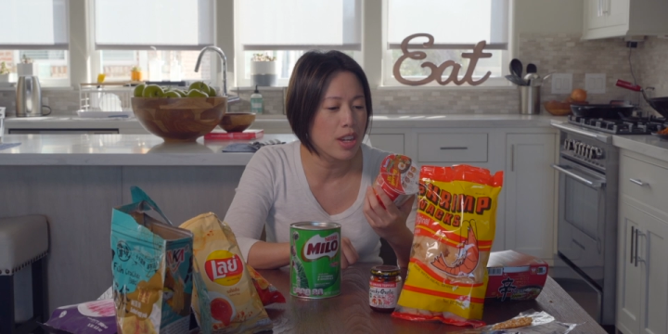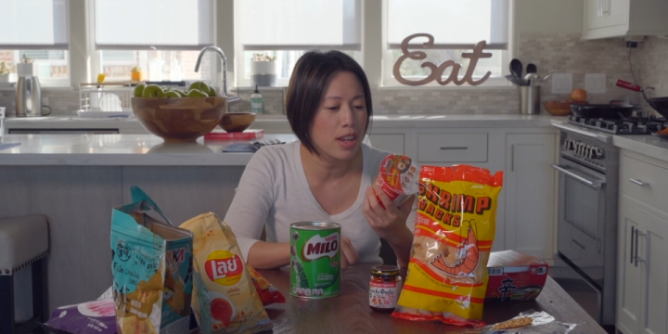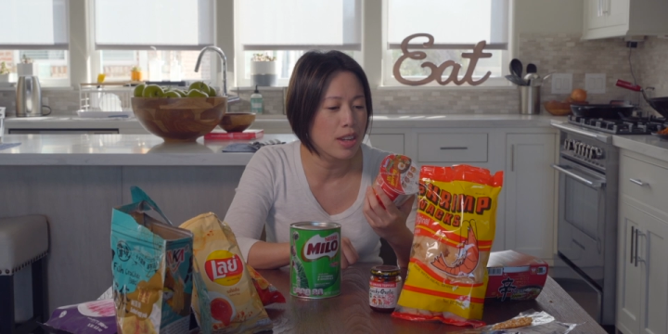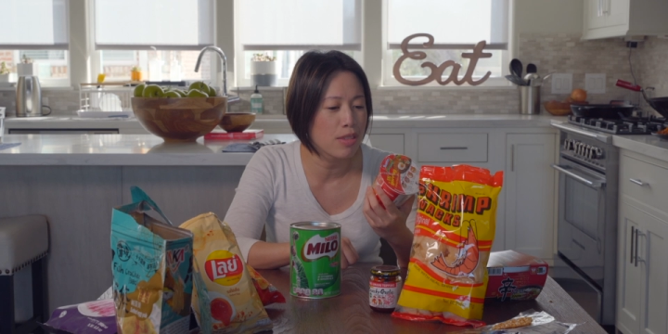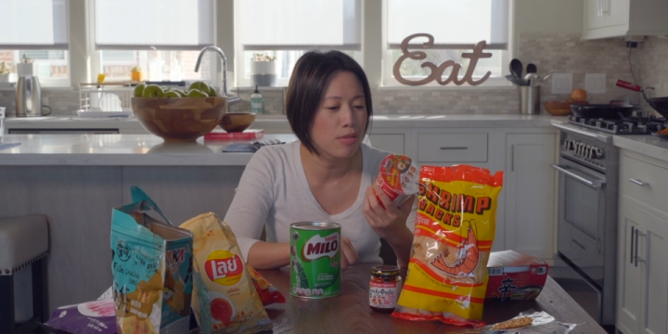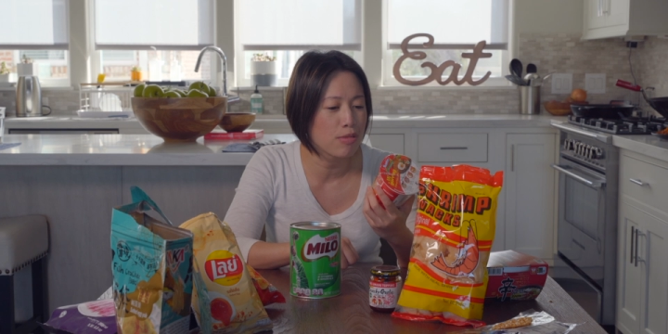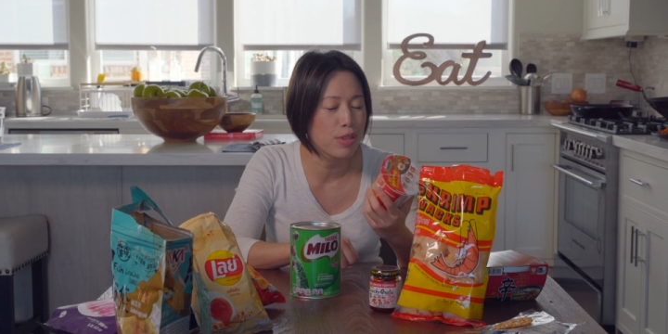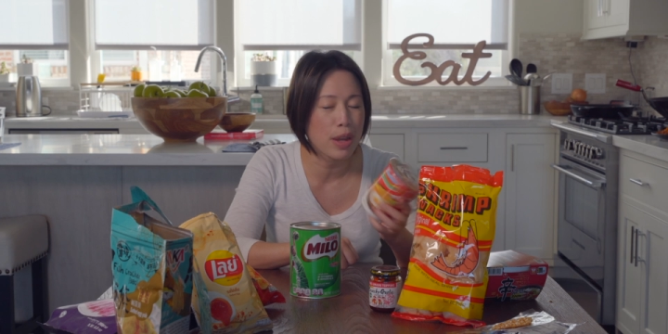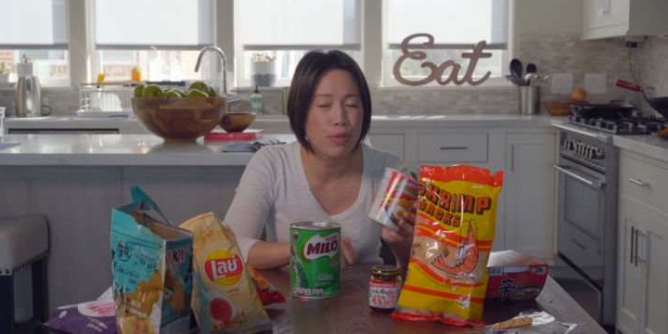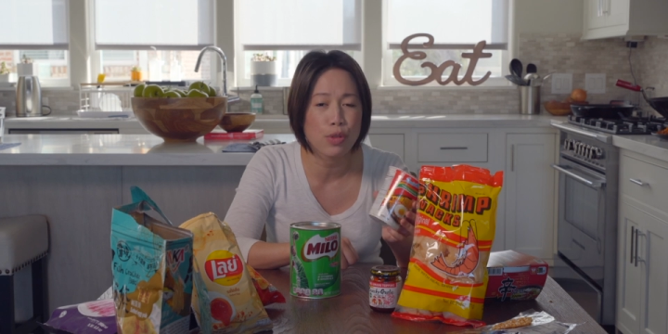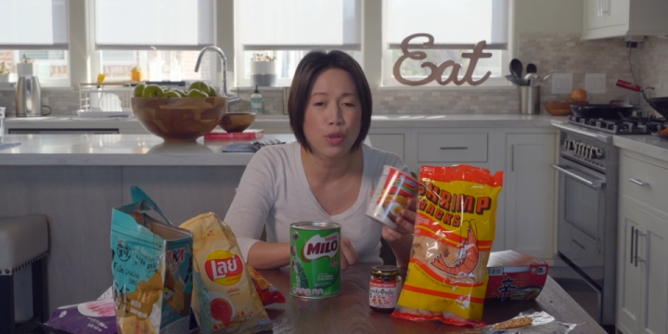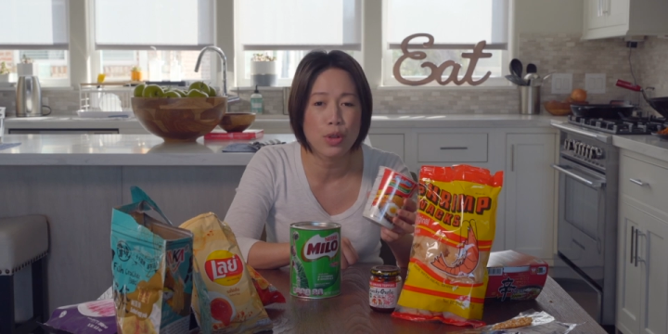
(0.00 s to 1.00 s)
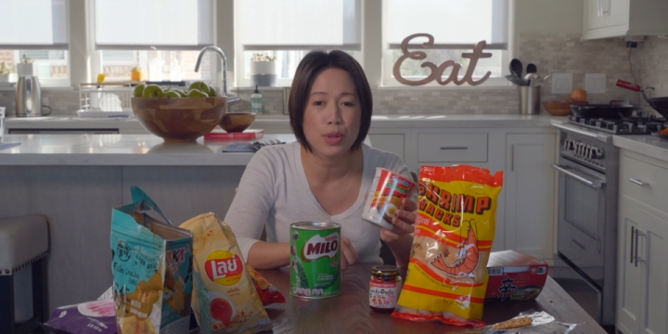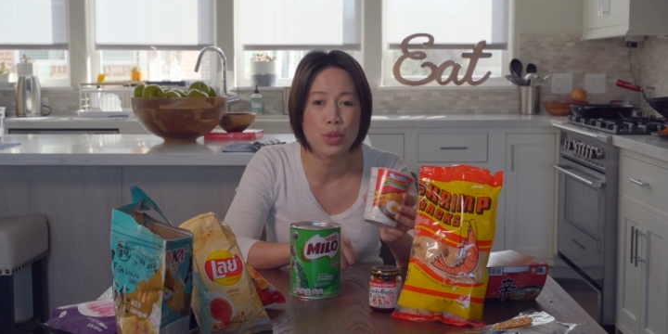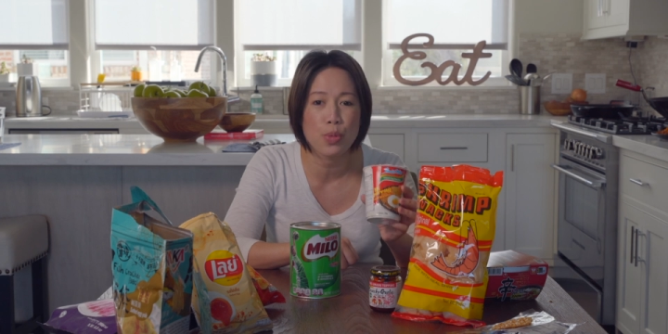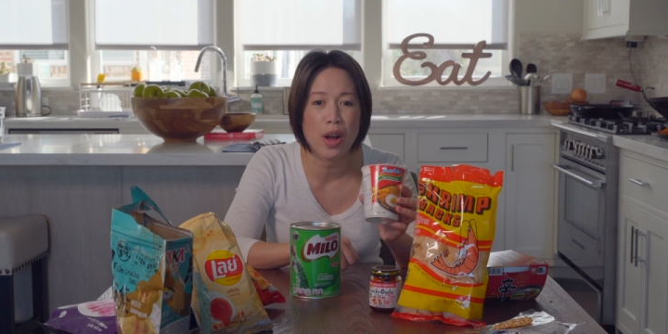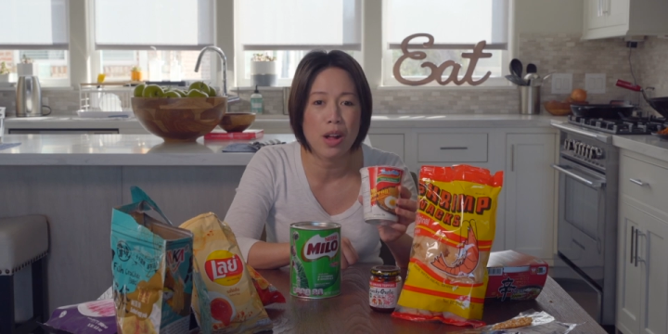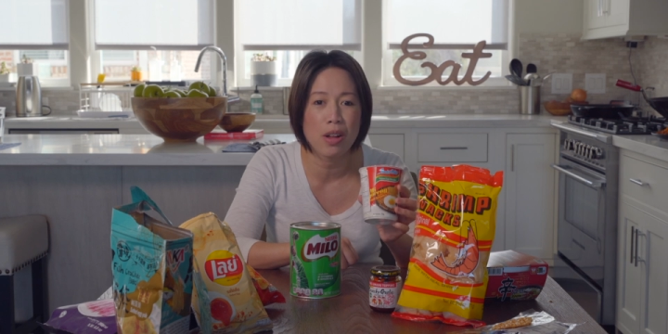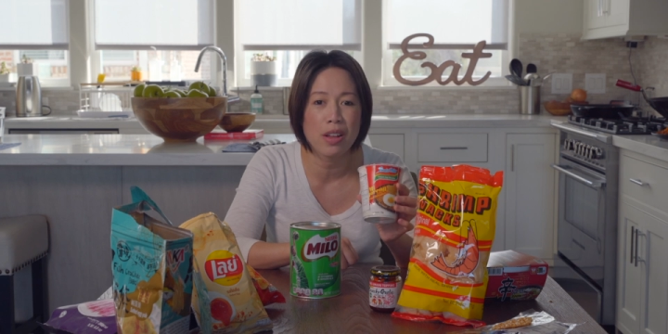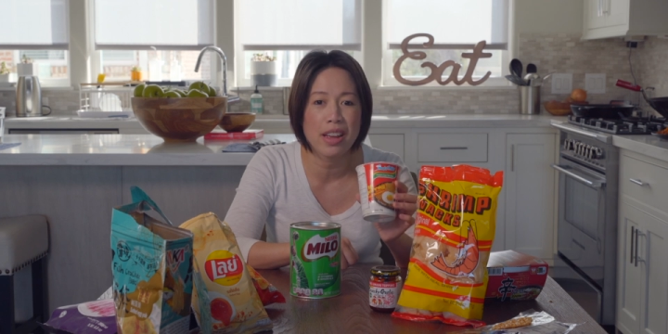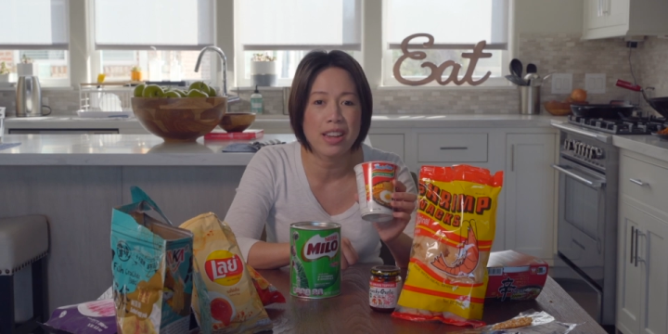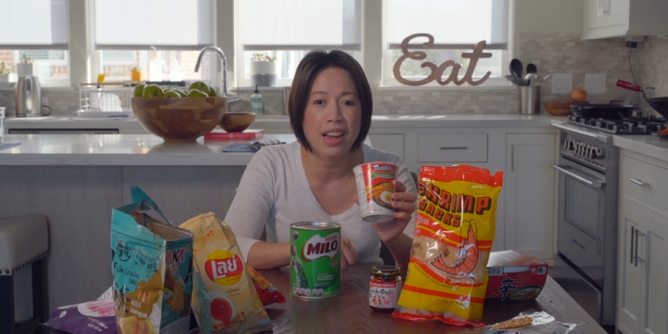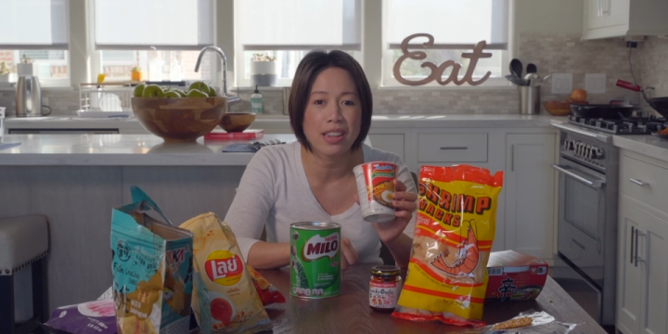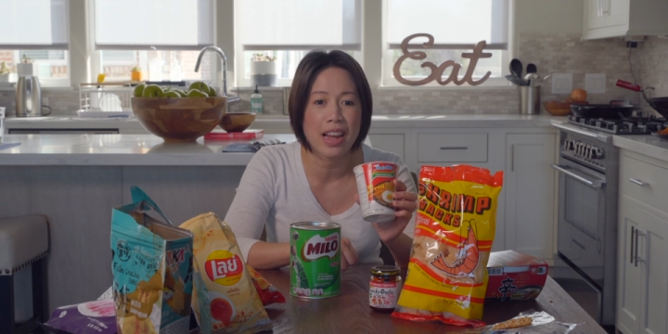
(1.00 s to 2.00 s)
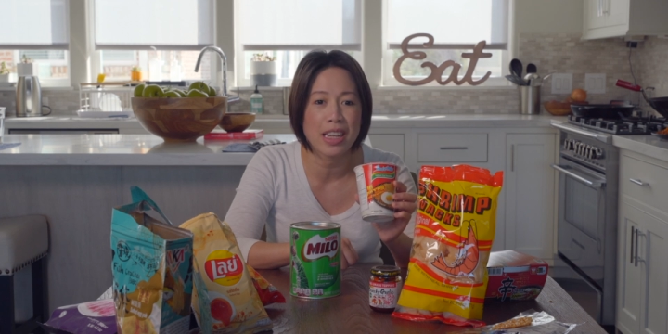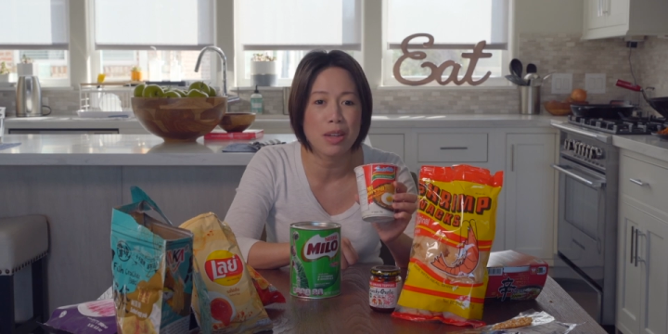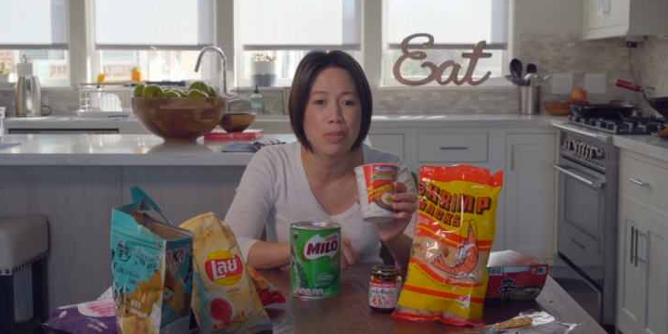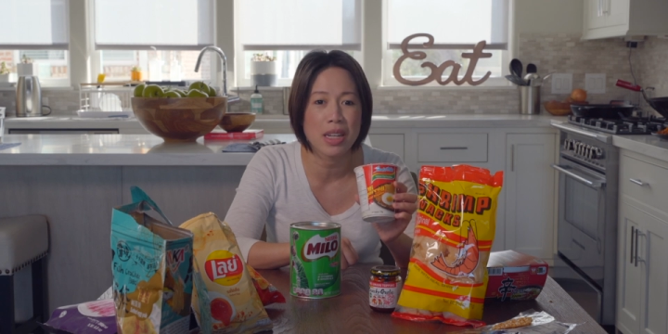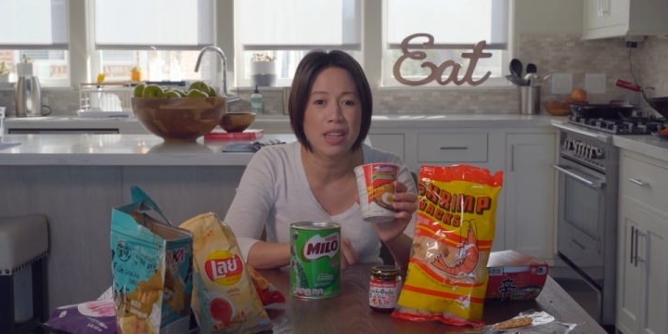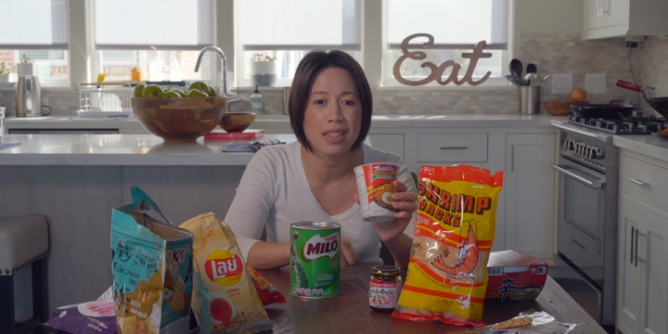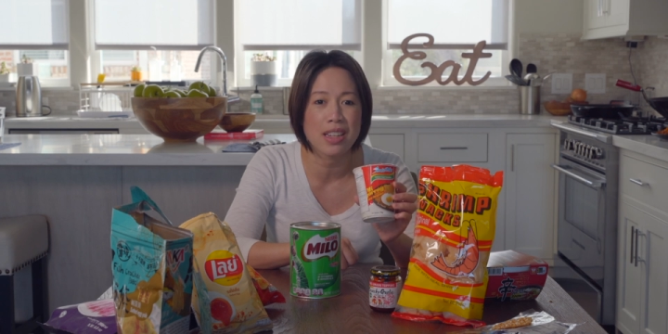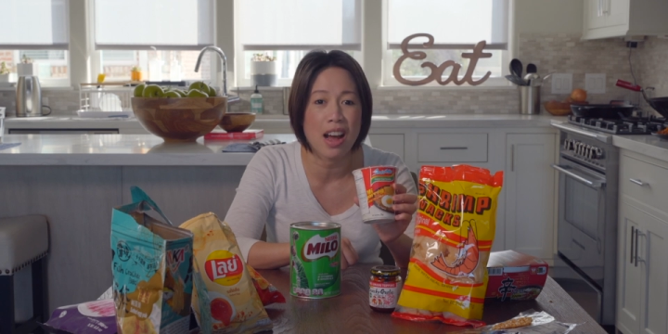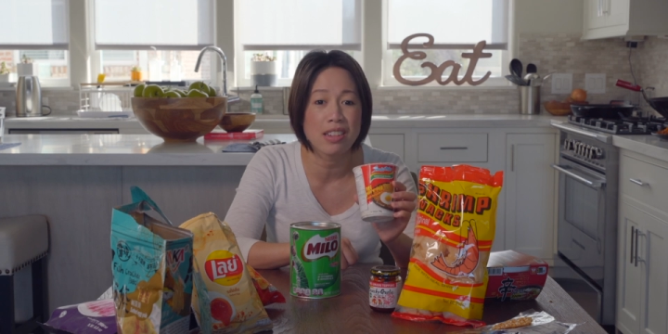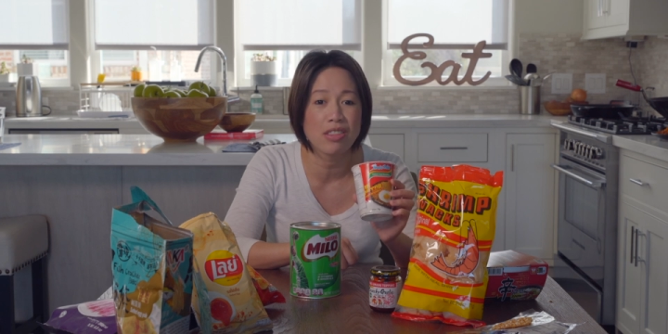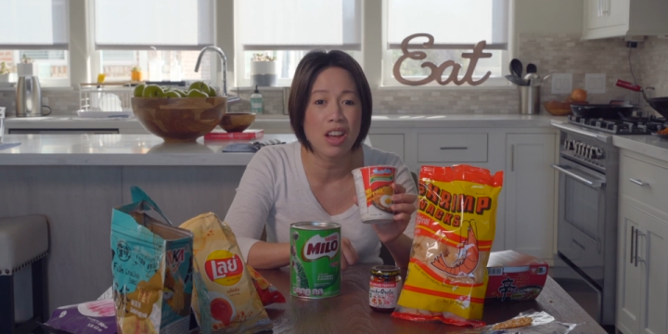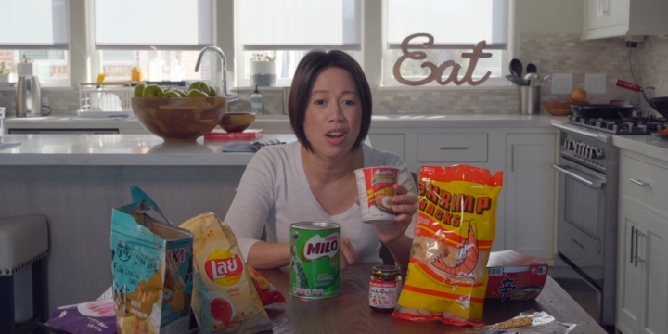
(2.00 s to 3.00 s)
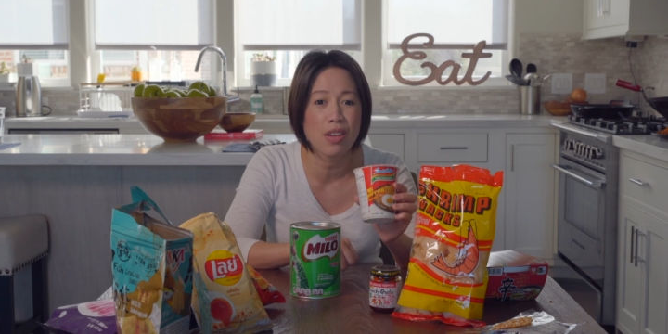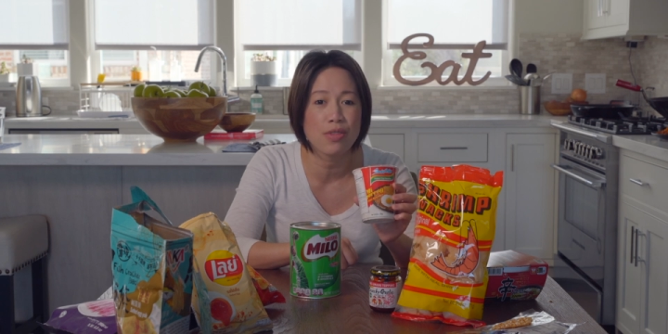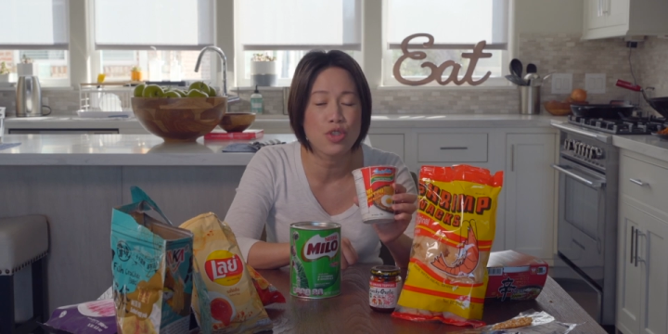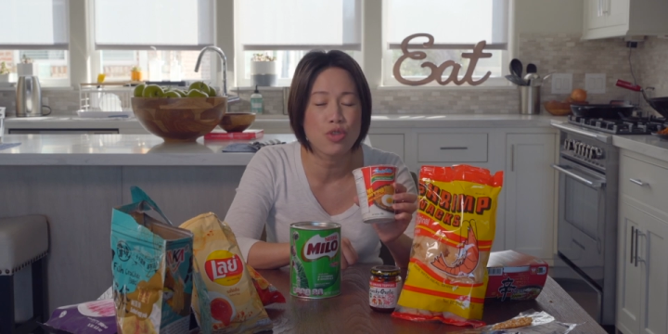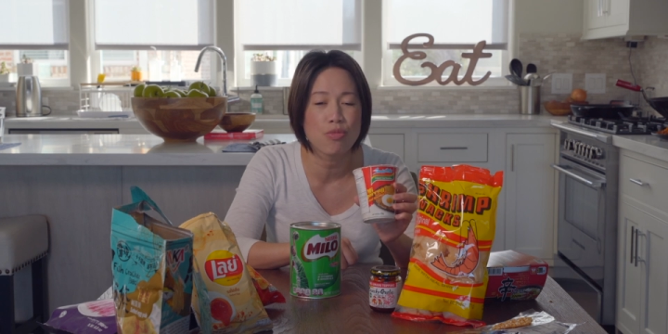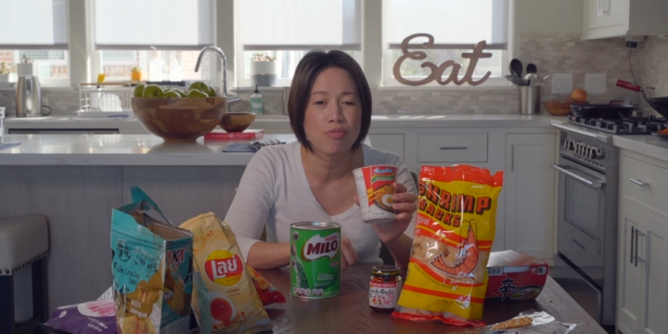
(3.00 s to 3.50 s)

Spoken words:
and flavorful as well, and I like it because I love